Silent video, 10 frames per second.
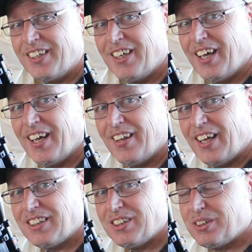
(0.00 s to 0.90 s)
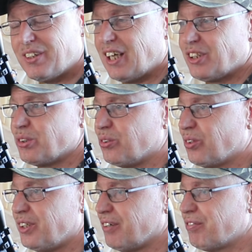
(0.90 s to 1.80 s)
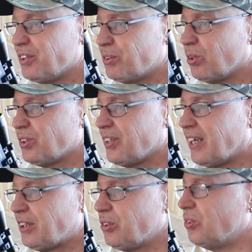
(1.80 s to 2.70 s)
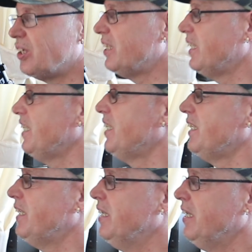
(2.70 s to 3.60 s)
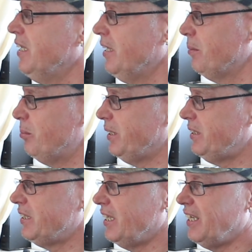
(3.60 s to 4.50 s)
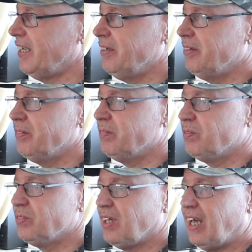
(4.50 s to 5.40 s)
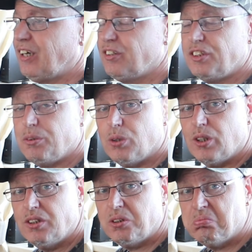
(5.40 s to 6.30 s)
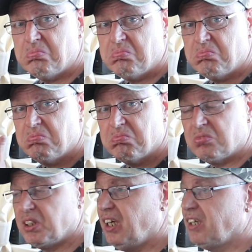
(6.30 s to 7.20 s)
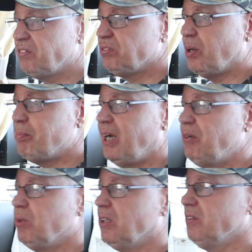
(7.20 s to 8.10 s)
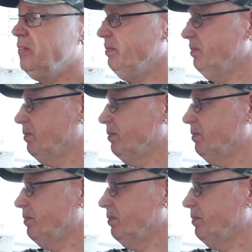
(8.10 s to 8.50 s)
yeah, that's all the difference was, and that's all it needed. But accuracy wise, yeah, not bad, well done.